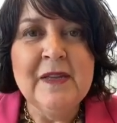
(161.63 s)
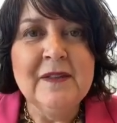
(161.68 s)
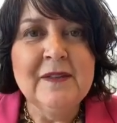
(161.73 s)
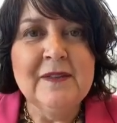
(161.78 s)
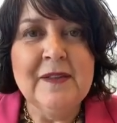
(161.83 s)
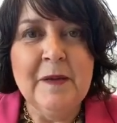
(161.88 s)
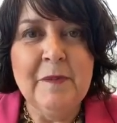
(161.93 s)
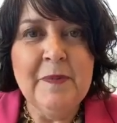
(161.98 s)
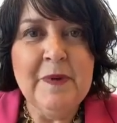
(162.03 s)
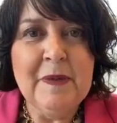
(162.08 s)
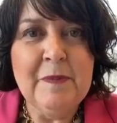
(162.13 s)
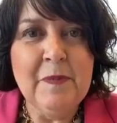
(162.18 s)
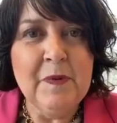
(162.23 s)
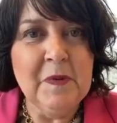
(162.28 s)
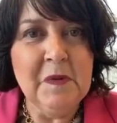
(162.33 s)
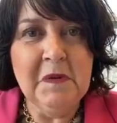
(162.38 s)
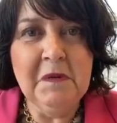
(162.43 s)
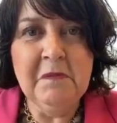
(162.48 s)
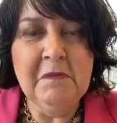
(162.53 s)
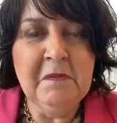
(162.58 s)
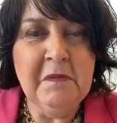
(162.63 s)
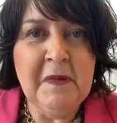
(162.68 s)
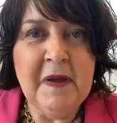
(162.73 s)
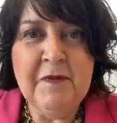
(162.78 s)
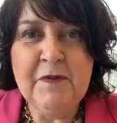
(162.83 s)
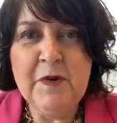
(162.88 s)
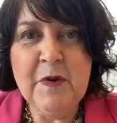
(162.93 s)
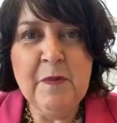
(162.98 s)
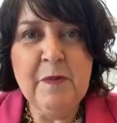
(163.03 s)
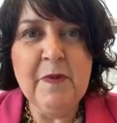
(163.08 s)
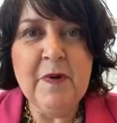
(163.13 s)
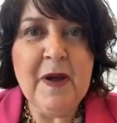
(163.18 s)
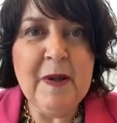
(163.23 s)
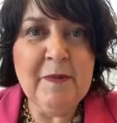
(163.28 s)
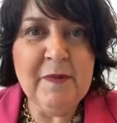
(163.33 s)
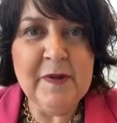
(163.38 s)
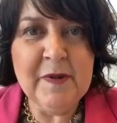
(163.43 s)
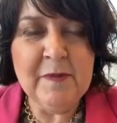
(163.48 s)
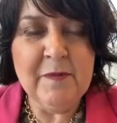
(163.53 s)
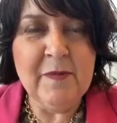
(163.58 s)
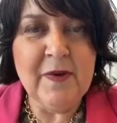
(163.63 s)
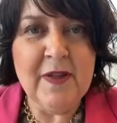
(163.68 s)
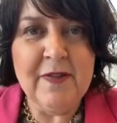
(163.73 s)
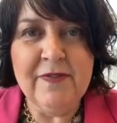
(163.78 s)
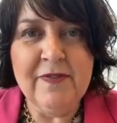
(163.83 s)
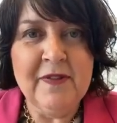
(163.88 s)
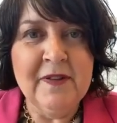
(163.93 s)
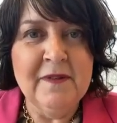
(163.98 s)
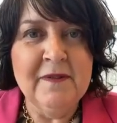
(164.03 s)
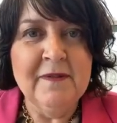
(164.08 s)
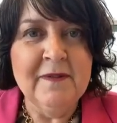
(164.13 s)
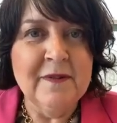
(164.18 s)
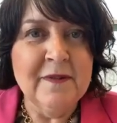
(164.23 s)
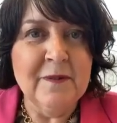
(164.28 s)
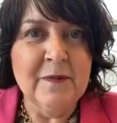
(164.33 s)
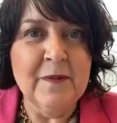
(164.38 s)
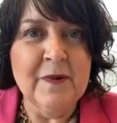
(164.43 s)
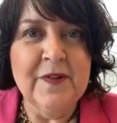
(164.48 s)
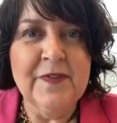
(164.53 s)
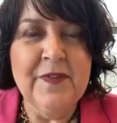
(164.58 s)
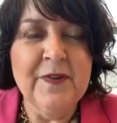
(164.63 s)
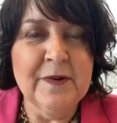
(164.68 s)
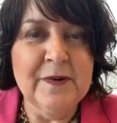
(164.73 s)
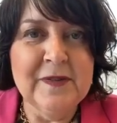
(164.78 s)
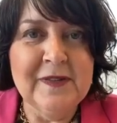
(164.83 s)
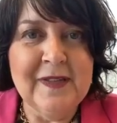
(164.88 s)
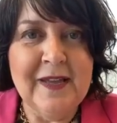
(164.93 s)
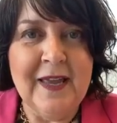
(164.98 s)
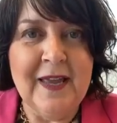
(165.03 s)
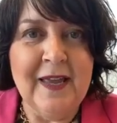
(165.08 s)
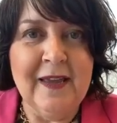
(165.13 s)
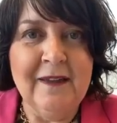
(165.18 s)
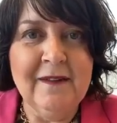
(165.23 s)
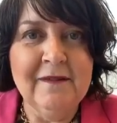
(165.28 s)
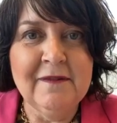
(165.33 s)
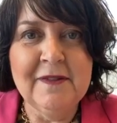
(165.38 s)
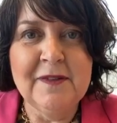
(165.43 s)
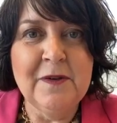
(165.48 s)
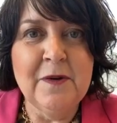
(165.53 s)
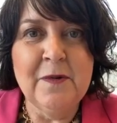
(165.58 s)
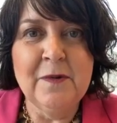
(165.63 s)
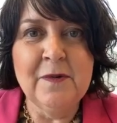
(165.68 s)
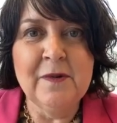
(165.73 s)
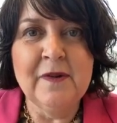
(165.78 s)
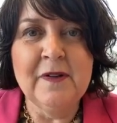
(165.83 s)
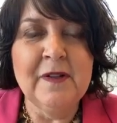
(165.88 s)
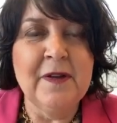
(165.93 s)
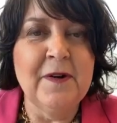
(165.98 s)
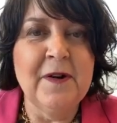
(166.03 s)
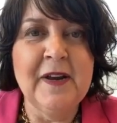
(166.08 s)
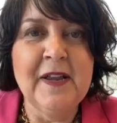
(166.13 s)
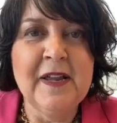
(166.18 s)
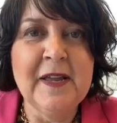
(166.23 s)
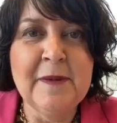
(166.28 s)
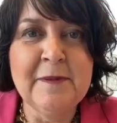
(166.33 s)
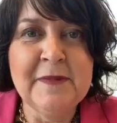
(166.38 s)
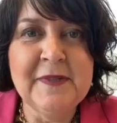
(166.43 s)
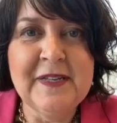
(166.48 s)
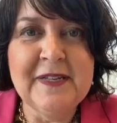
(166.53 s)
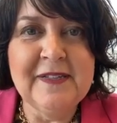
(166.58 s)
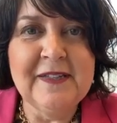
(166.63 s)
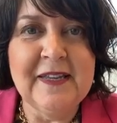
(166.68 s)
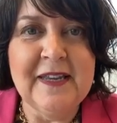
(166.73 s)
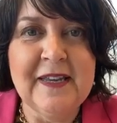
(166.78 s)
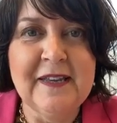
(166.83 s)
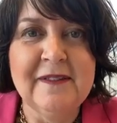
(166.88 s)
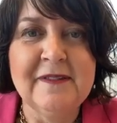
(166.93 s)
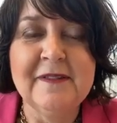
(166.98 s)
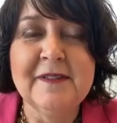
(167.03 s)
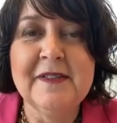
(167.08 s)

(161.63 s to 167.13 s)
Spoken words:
Some people have no problem with what they're saying, so clarity comes easy.